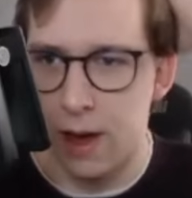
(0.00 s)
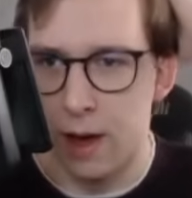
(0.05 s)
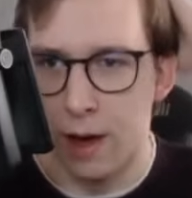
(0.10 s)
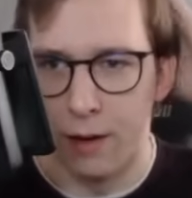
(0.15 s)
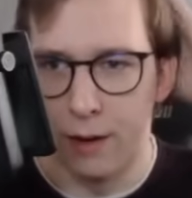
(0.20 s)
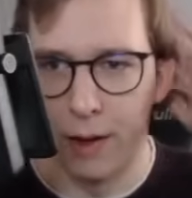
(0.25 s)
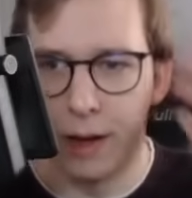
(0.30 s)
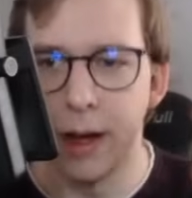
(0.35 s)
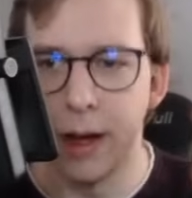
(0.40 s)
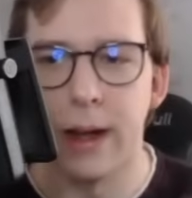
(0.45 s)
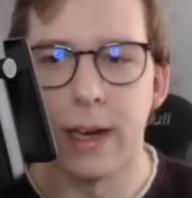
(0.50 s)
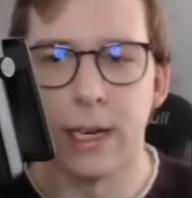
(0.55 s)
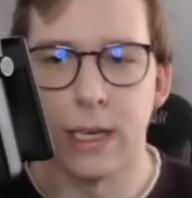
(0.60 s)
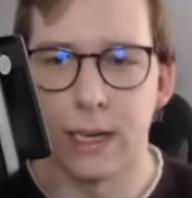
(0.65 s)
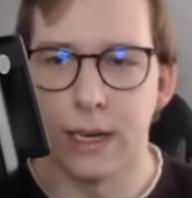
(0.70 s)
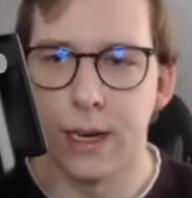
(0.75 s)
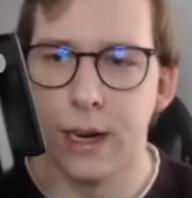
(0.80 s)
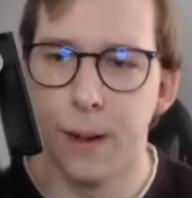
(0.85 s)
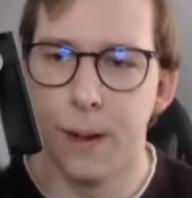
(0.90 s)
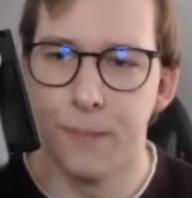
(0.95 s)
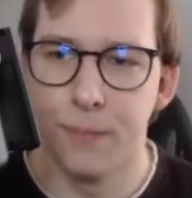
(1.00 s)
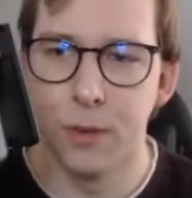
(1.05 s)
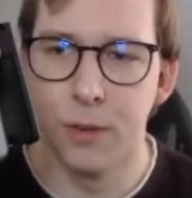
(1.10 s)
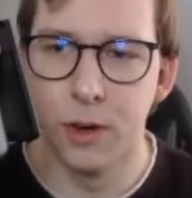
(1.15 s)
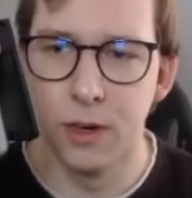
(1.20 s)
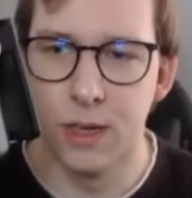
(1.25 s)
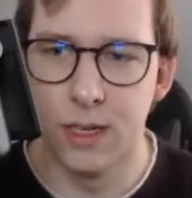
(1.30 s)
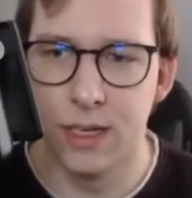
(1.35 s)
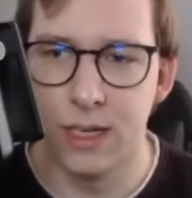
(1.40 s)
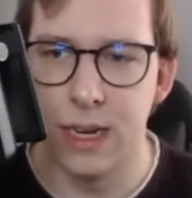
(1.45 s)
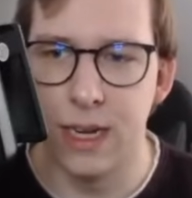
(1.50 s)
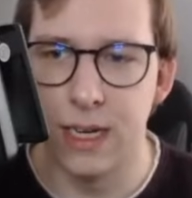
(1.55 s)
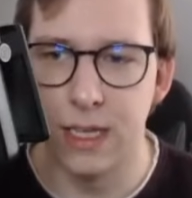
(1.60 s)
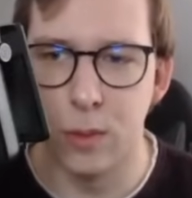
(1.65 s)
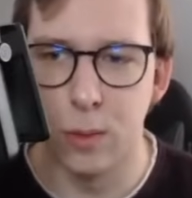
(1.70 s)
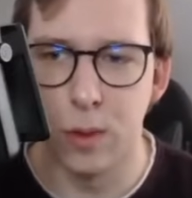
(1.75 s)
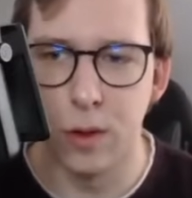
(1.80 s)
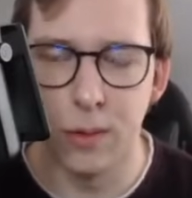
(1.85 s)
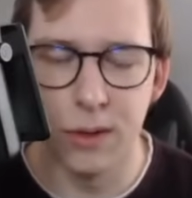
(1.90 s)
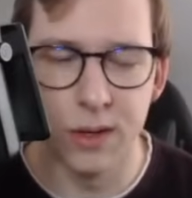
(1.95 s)
And you're going to see as
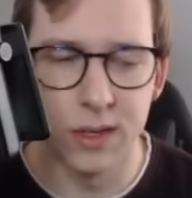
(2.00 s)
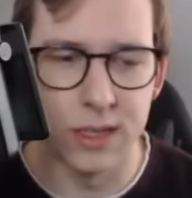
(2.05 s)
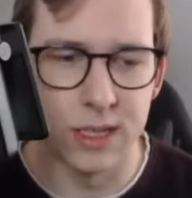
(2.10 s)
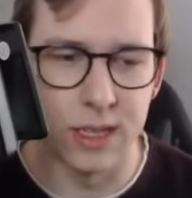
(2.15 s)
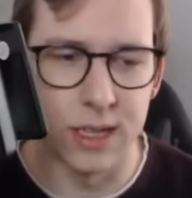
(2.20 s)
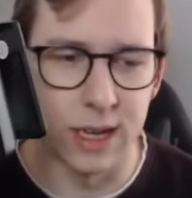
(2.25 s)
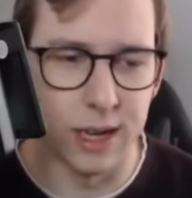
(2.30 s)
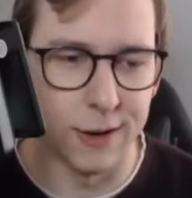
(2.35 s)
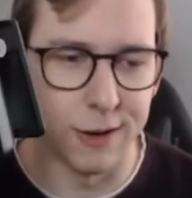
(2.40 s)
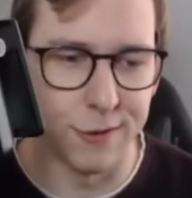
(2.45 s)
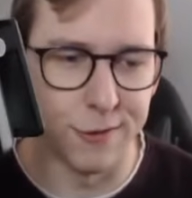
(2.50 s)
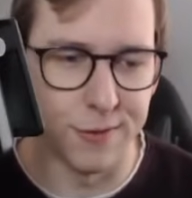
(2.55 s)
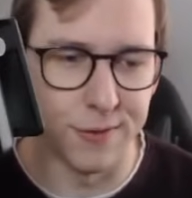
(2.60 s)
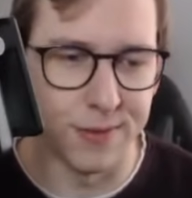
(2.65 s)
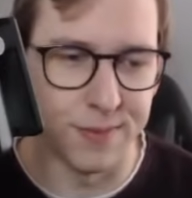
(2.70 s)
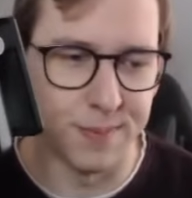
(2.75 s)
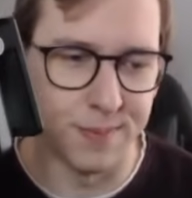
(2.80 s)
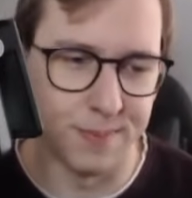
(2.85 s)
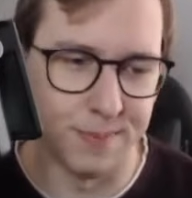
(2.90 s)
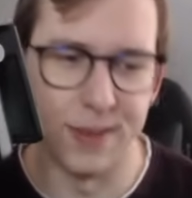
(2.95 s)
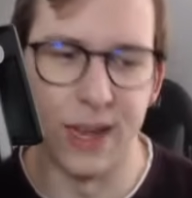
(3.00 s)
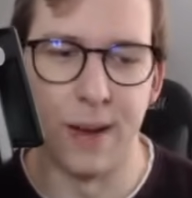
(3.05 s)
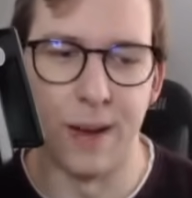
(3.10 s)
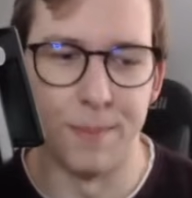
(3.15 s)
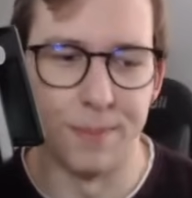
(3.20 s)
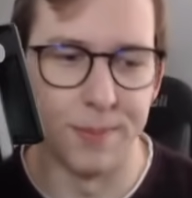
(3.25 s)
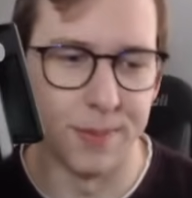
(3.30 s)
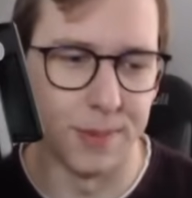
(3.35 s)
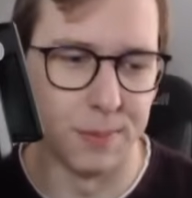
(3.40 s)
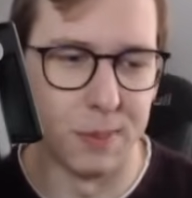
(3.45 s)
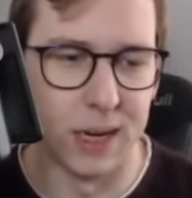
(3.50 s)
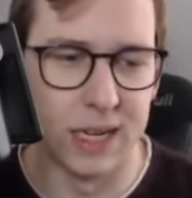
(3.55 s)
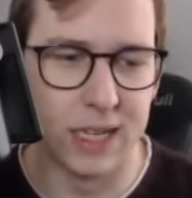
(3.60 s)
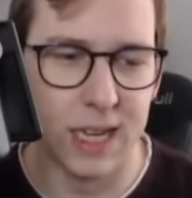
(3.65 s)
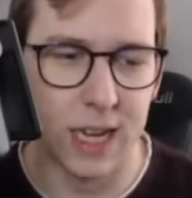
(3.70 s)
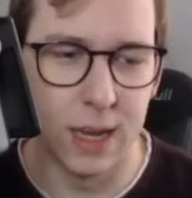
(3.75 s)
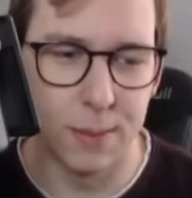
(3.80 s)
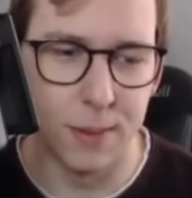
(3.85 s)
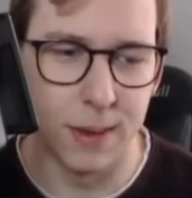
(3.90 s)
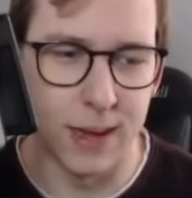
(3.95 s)
well, we're going to have, yeah,
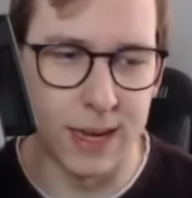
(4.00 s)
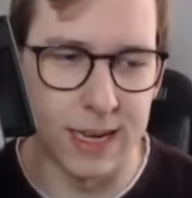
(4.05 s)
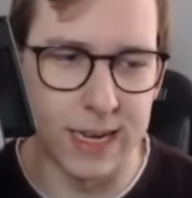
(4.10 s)
Mudkip.